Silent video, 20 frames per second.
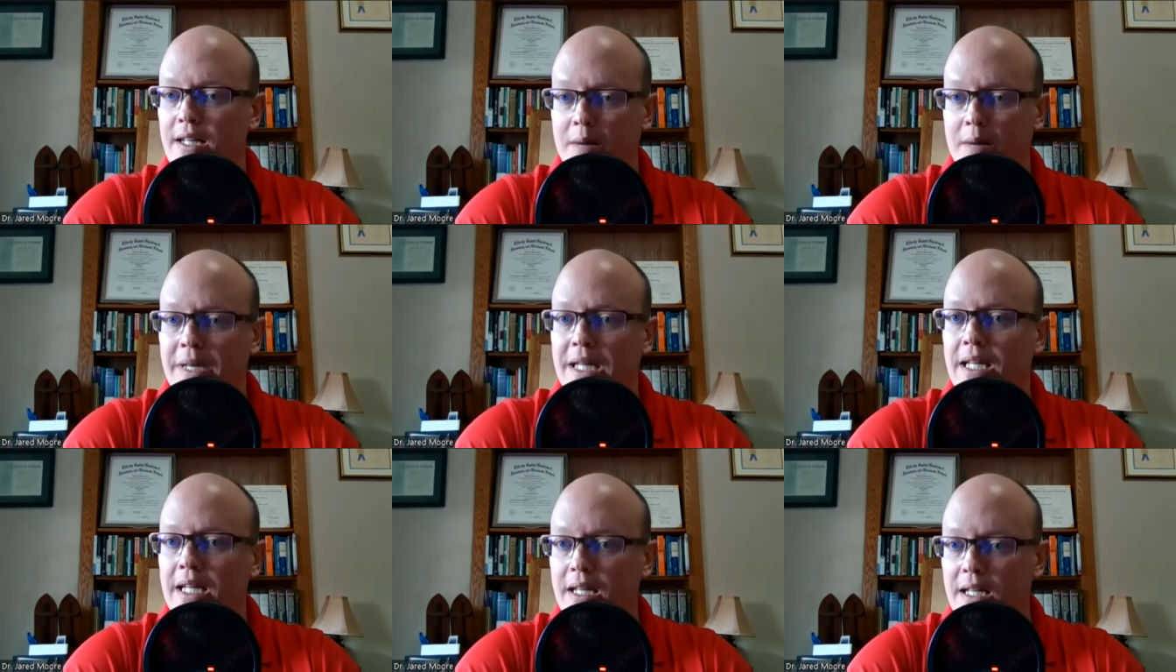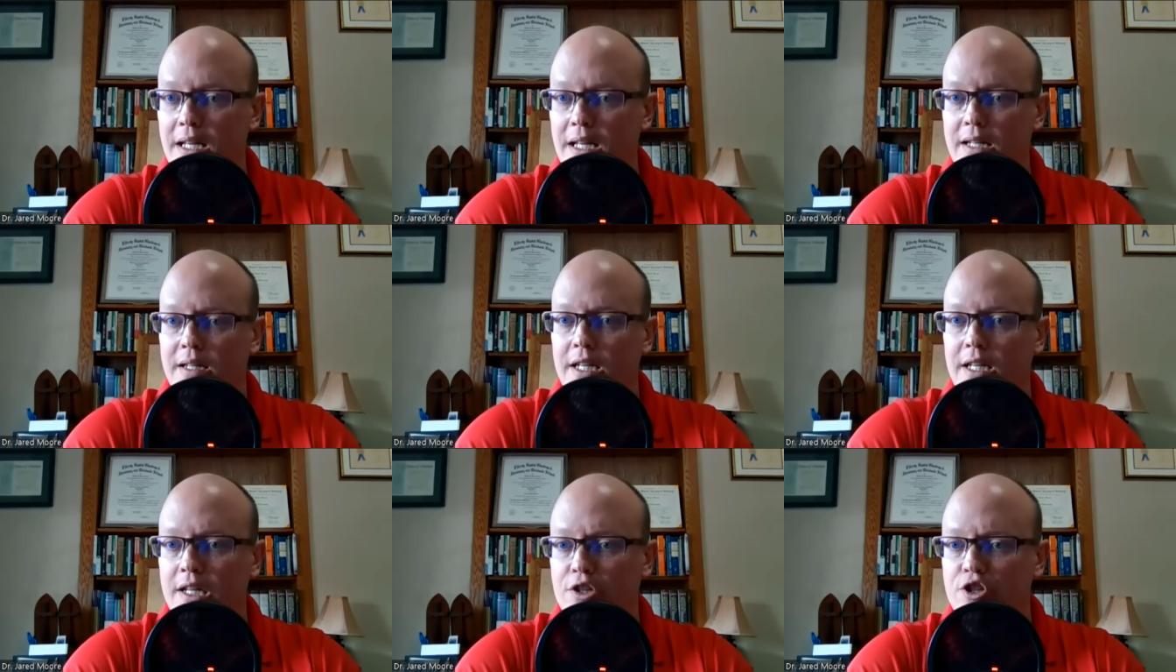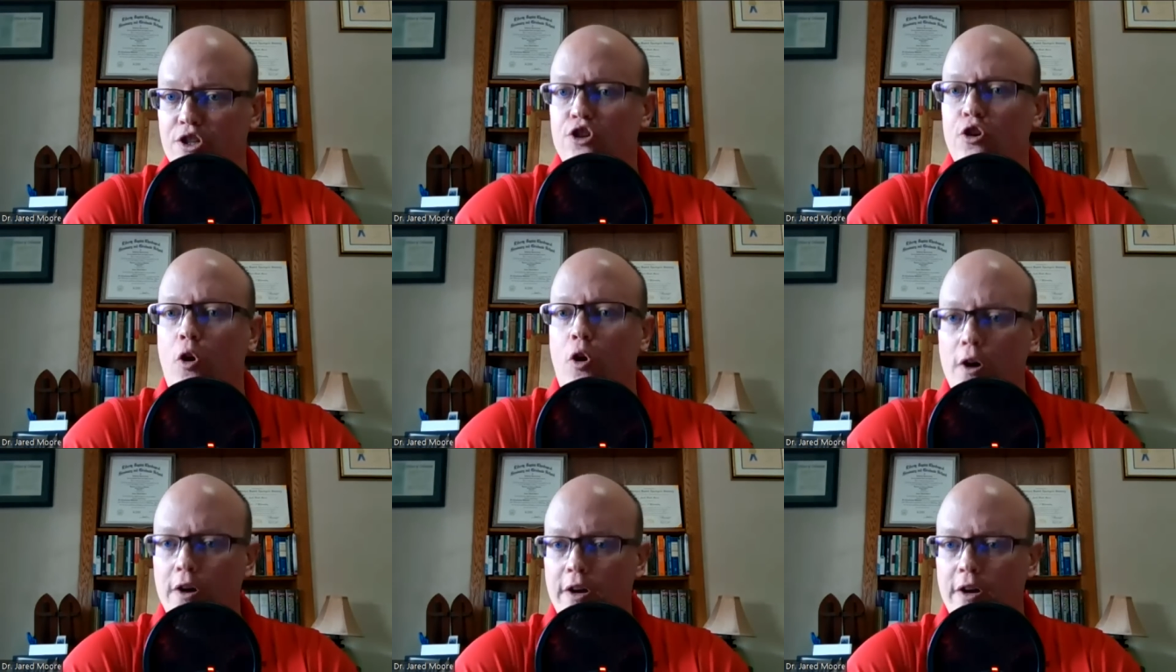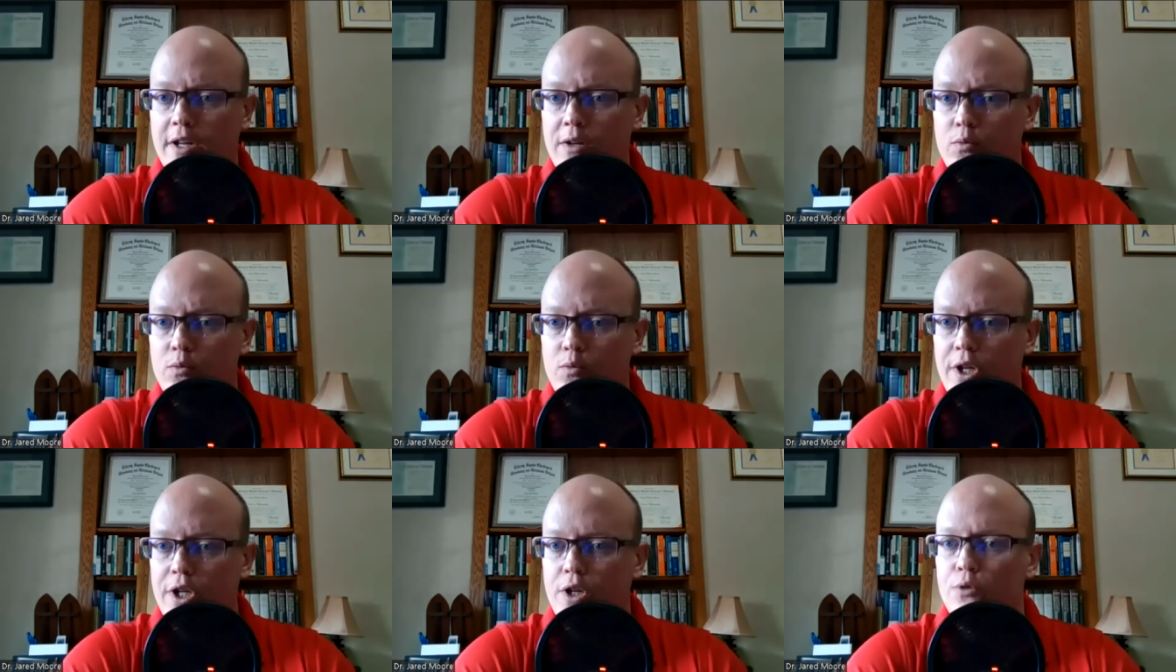I mean, it, it started
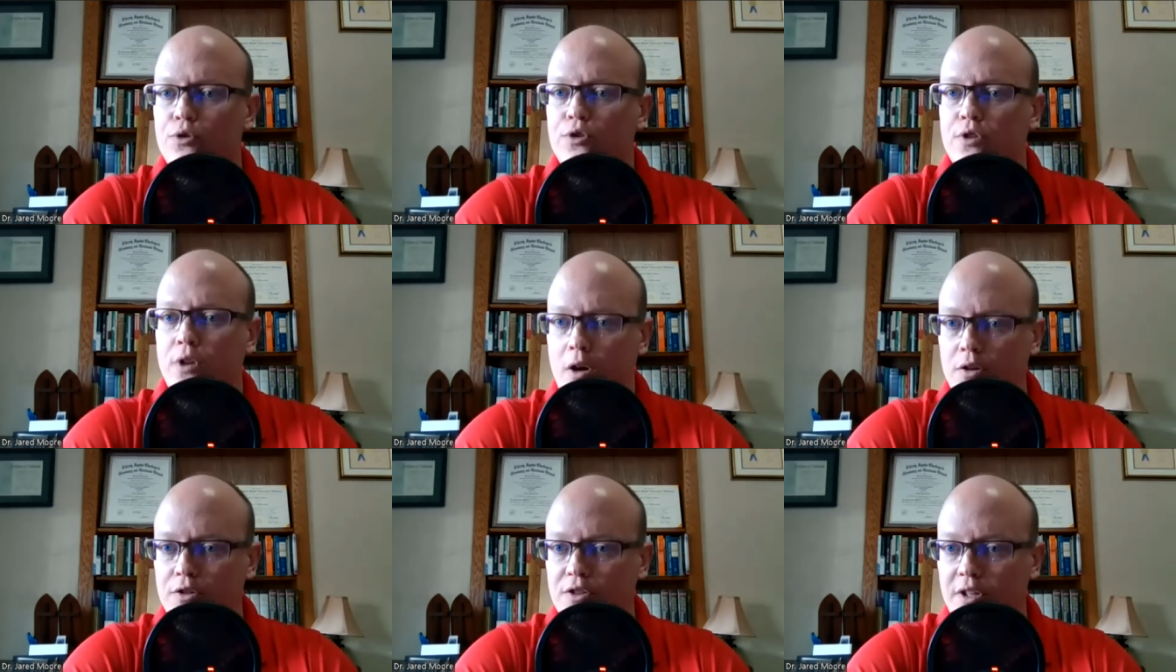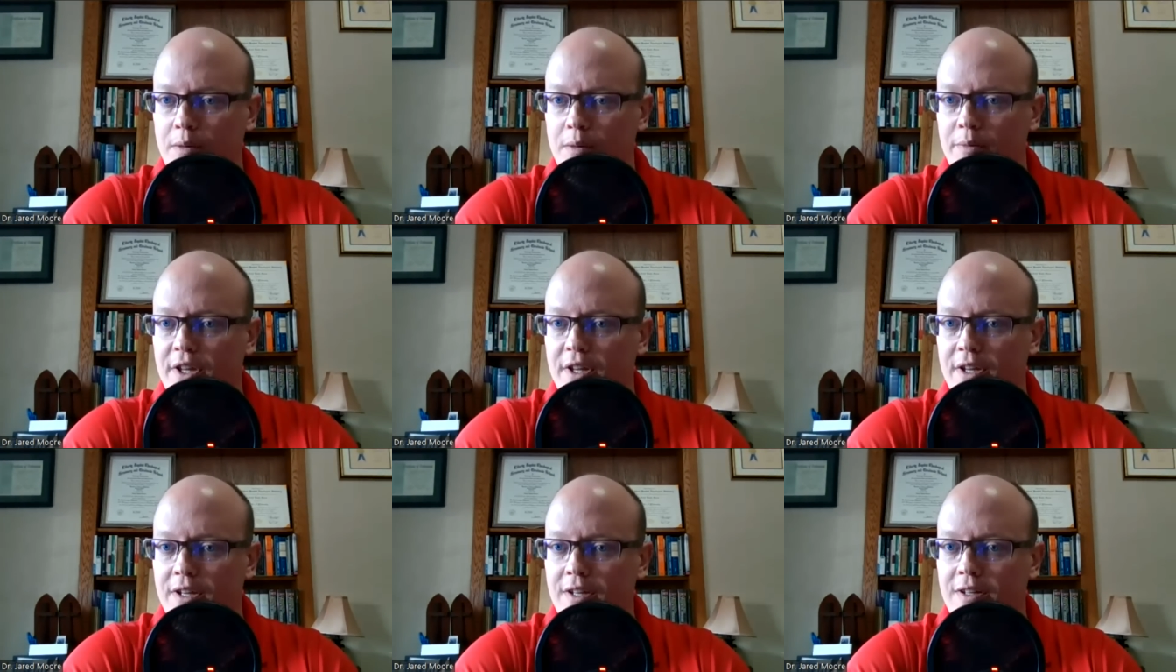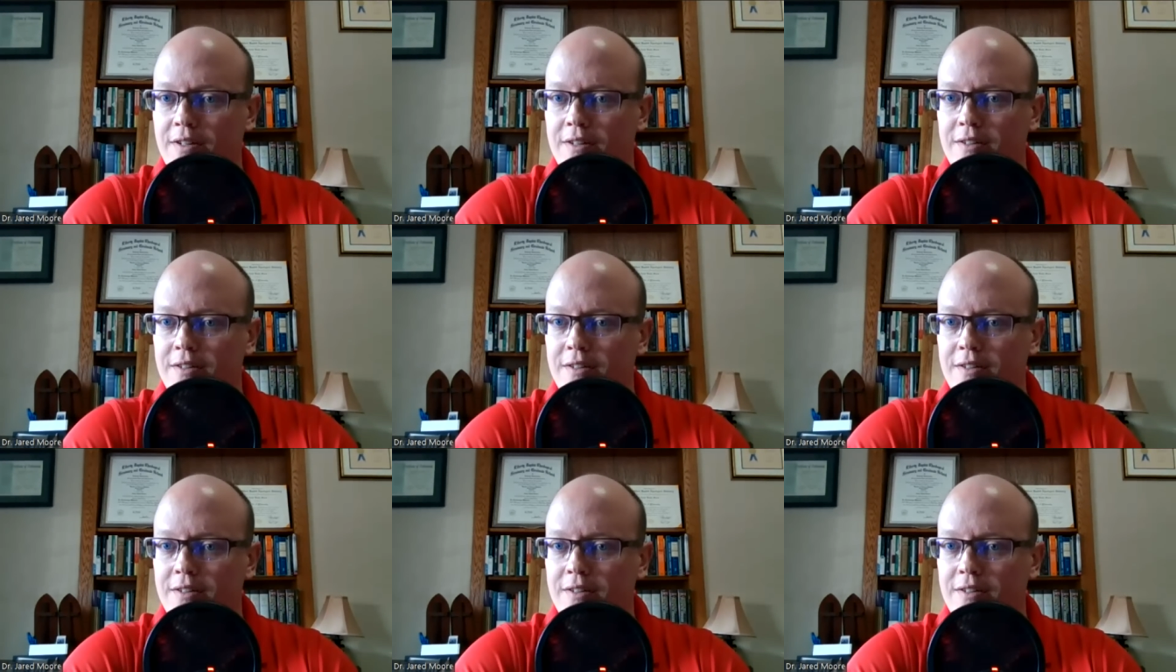when you saw something.